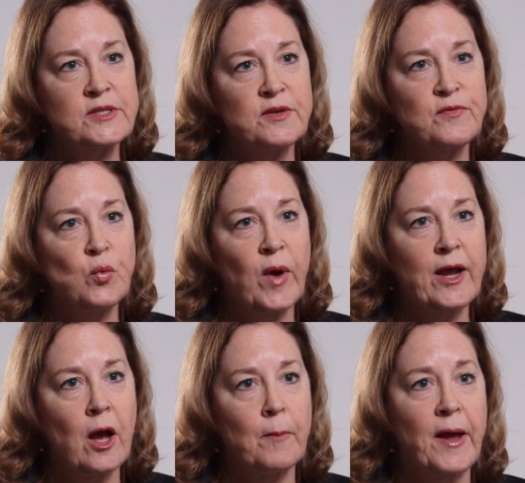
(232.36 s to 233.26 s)
is if you
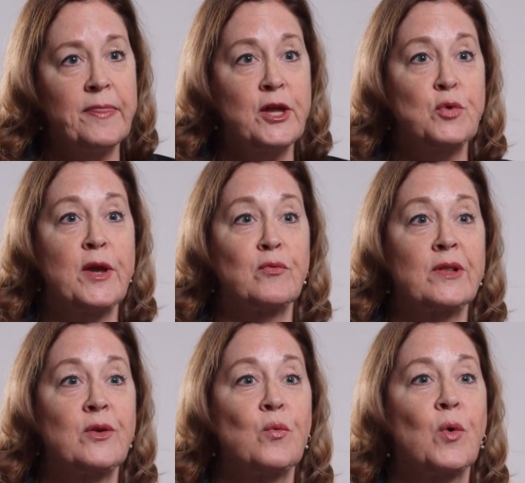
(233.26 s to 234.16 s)
wake up and then you get
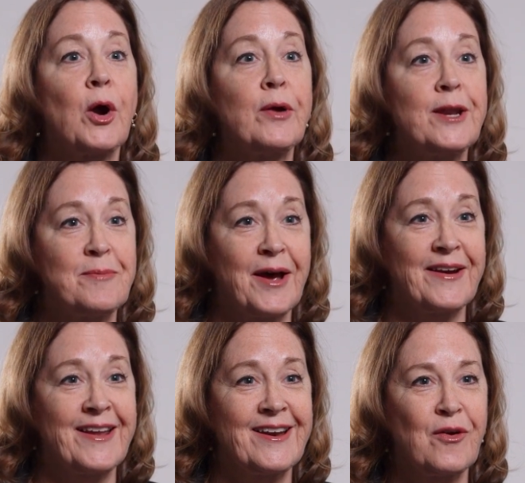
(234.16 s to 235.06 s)
really worried about
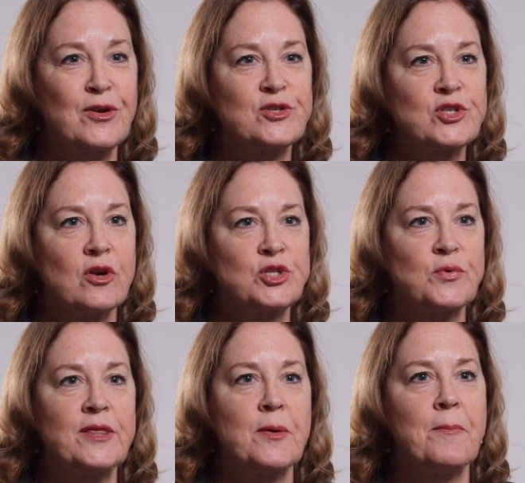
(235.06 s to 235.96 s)
it or you start
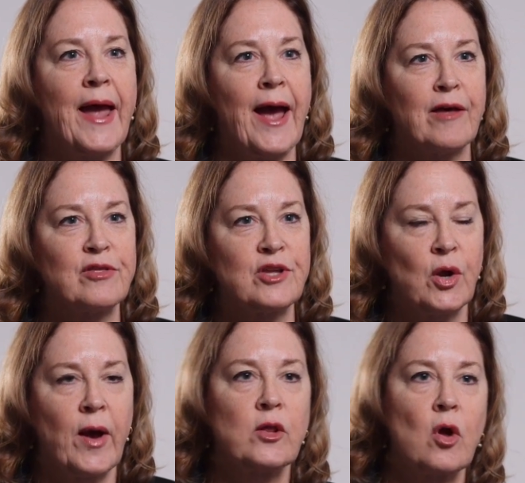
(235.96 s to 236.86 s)
doing the math, you
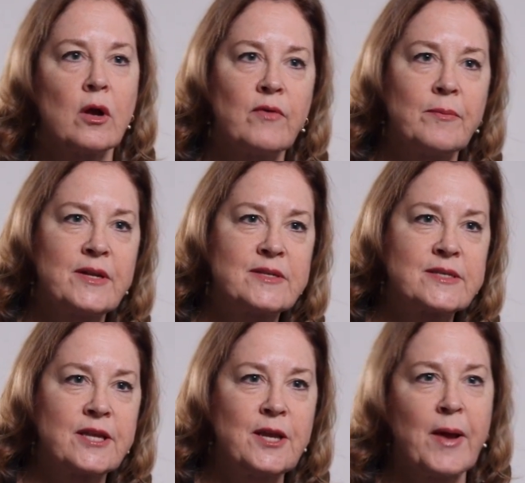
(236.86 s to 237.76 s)
know, how long have I been
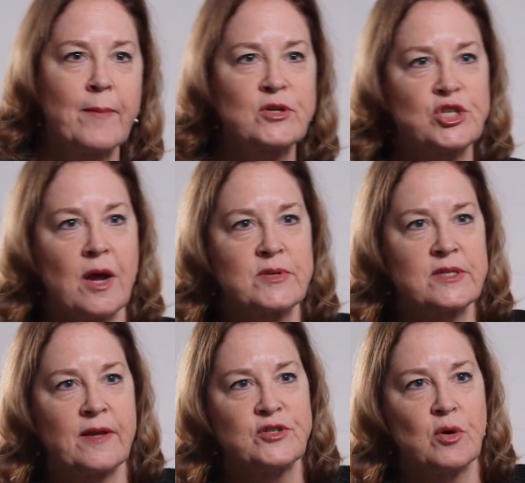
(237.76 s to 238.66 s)
asleep? How much time is
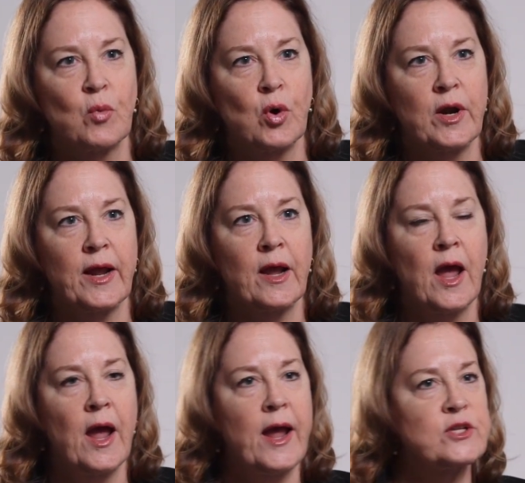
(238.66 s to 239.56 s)
left till morning?
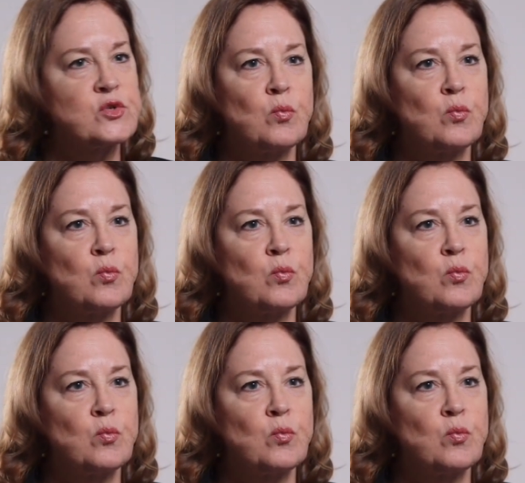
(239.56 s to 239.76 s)
It's